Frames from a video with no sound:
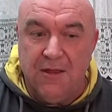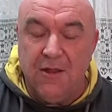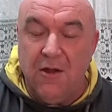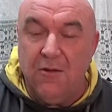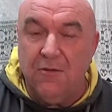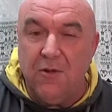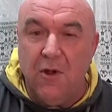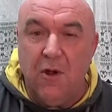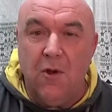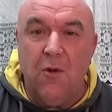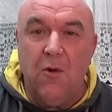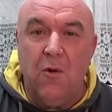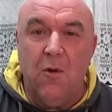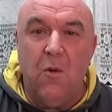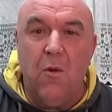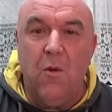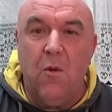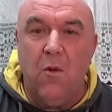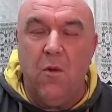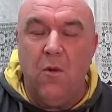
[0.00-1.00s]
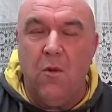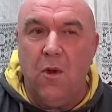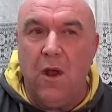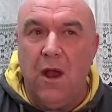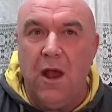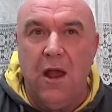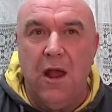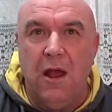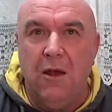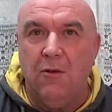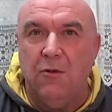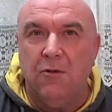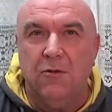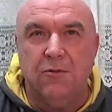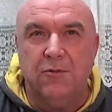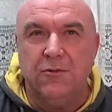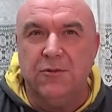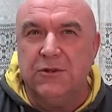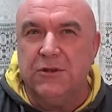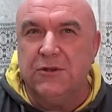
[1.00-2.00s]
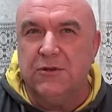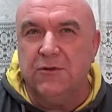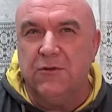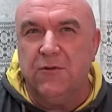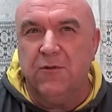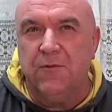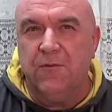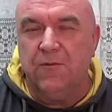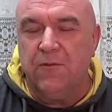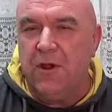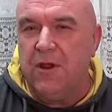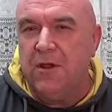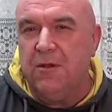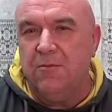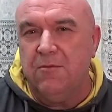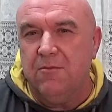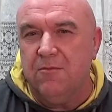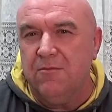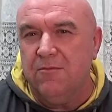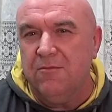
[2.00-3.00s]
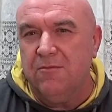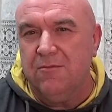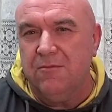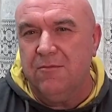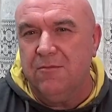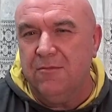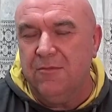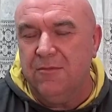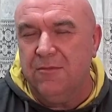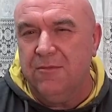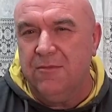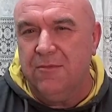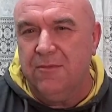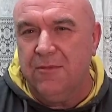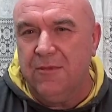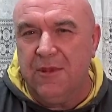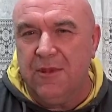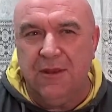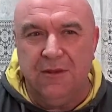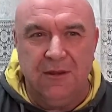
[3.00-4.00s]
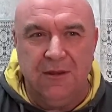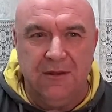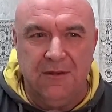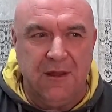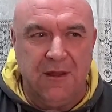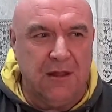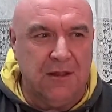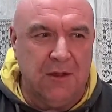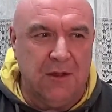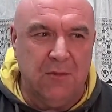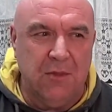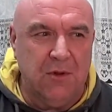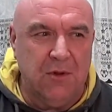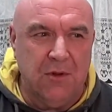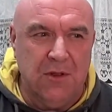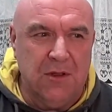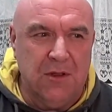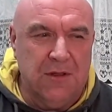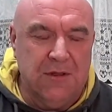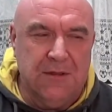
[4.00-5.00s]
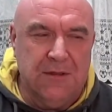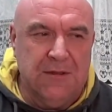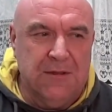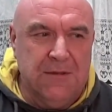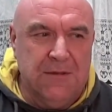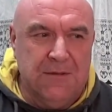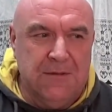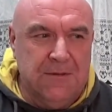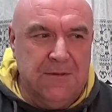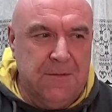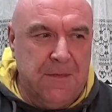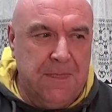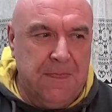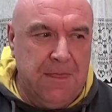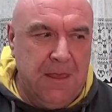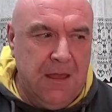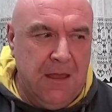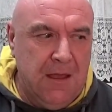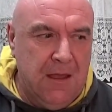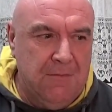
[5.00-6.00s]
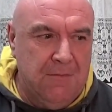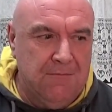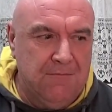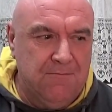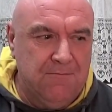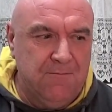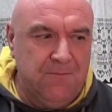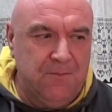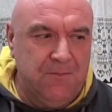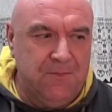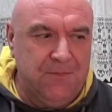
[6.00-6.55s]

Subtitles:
don't know how to frame this exactly, but I